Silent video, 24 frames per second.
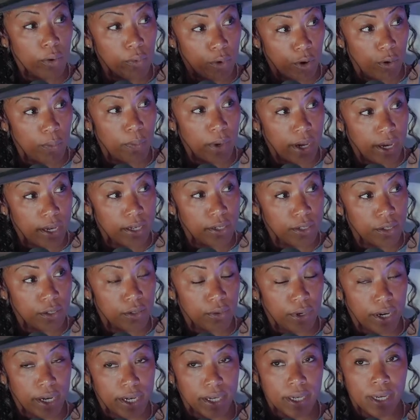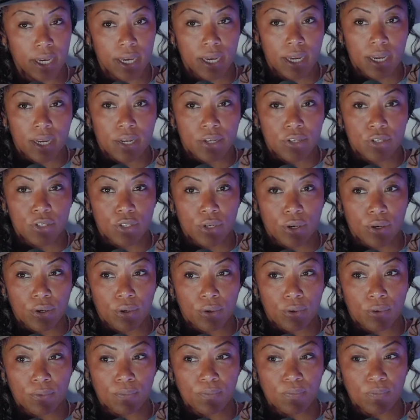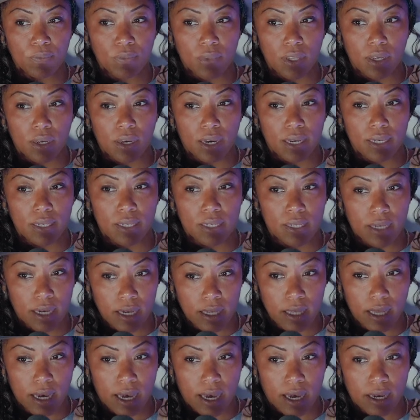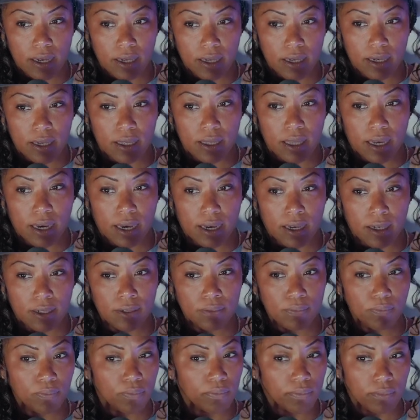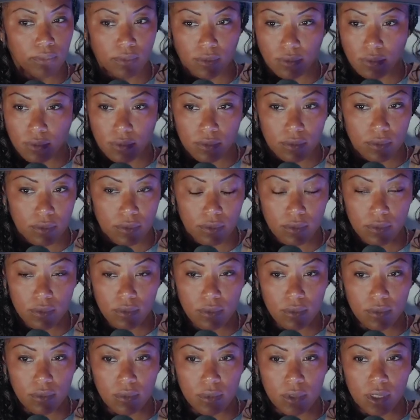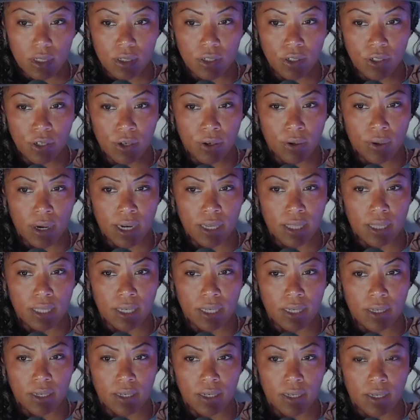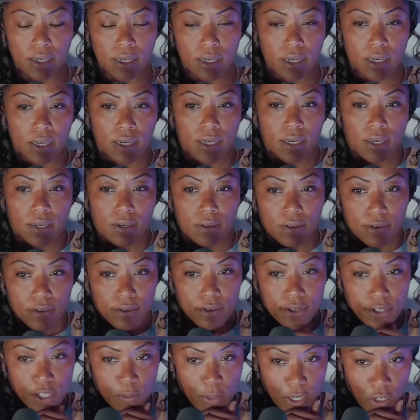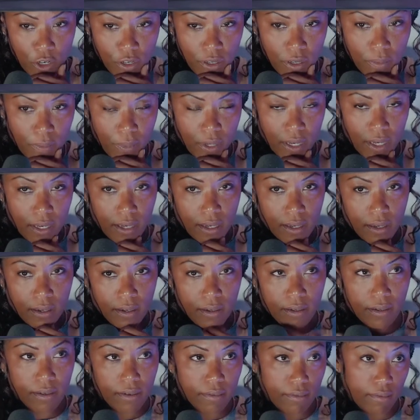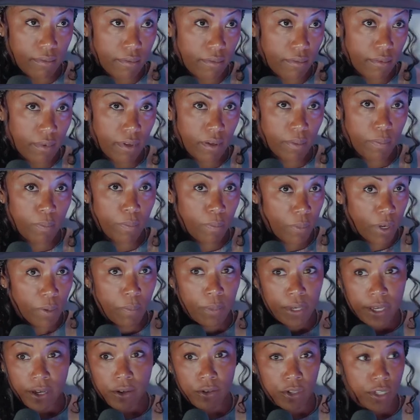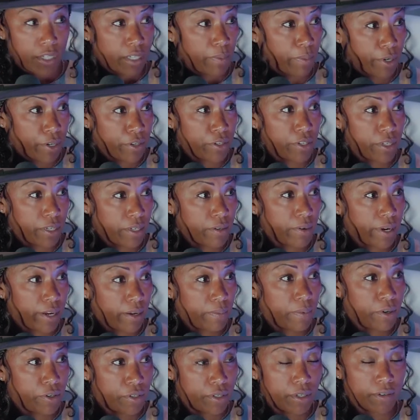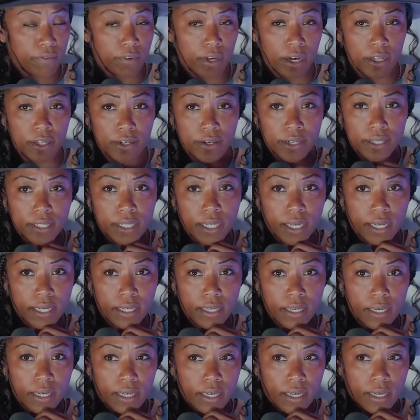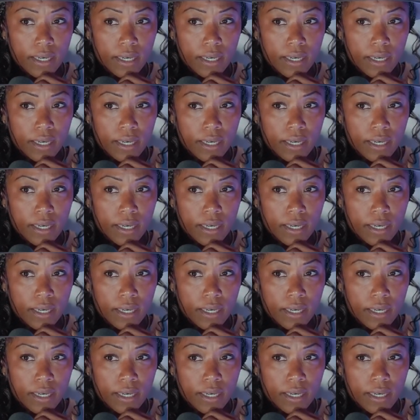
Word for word: robust right so i say that in that you know, I think, especially being a, a POC person, right, a person of color, it's like,